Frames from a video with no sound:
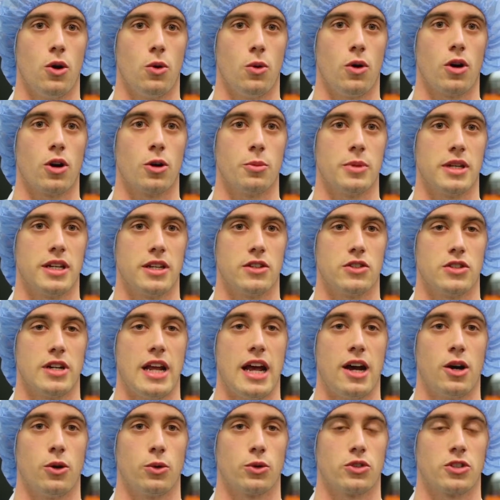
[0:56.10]
OR, because
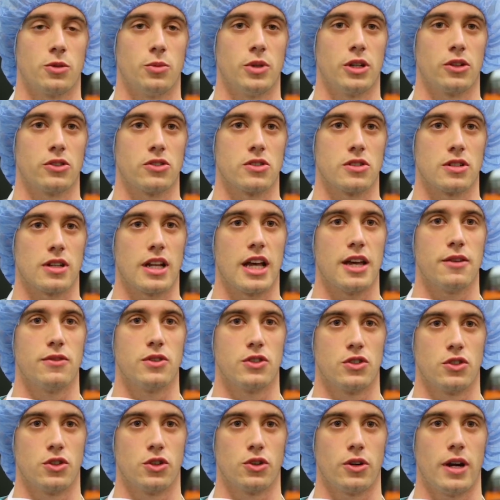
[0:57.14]
now someone else's life
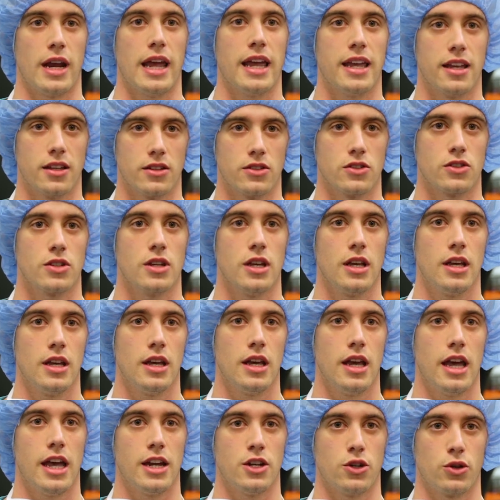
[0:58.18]
is in your hands,
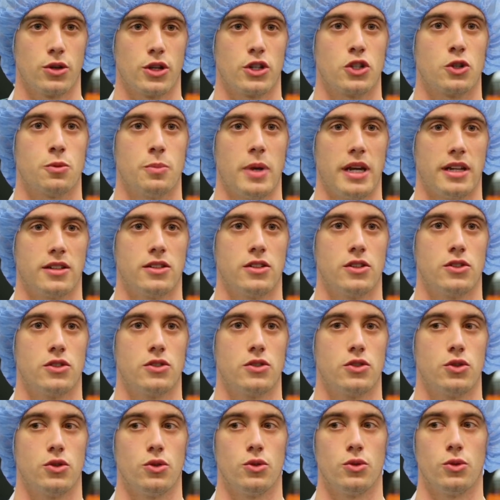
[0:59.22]
and you're expected
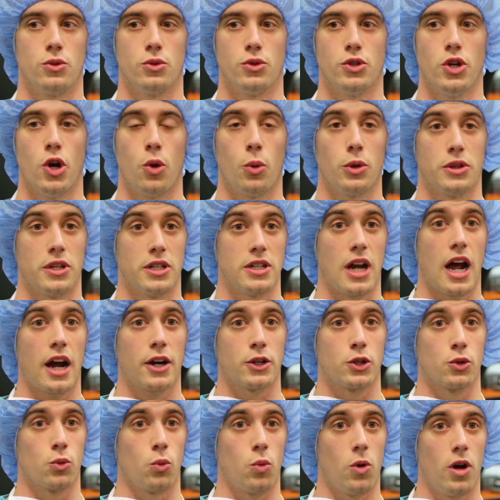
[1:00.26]
to know what the
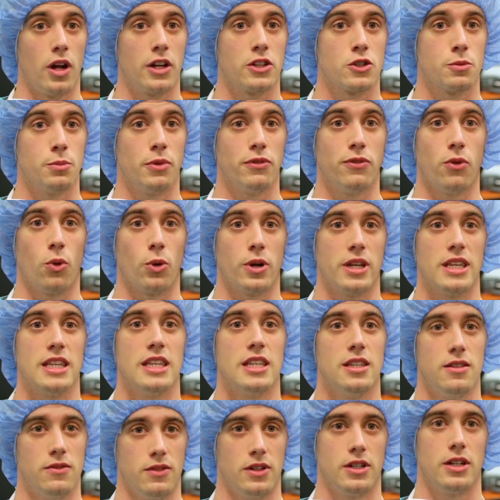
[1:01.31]
doctor wants before
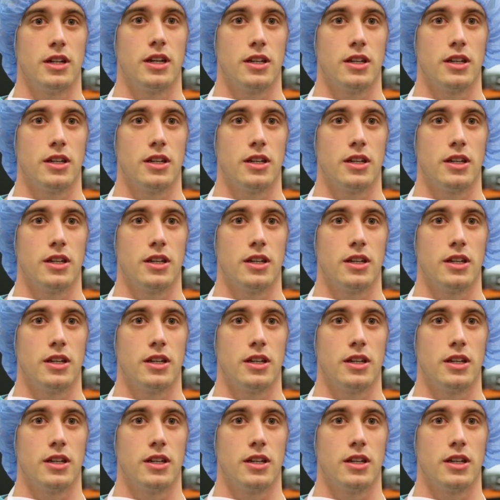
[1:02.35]
he even